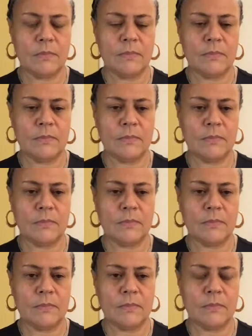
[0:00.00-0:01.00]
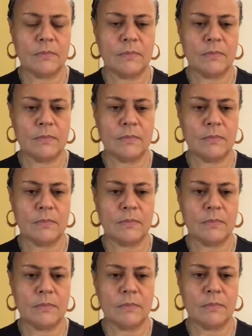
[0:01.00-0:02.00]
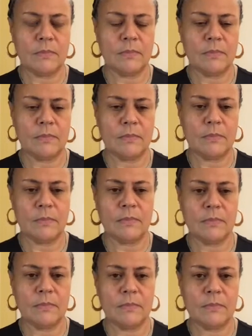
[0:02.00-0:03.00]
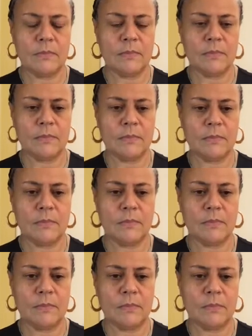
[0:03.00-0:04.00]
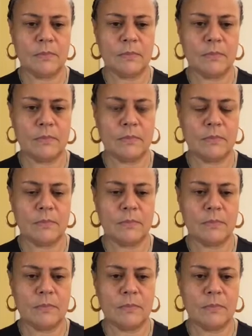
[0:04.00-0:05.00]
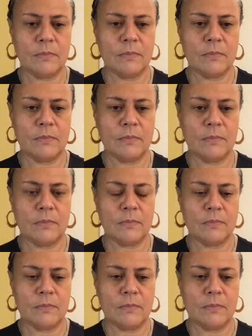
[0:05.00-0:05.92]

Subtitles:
No words are spoken by the person on screen.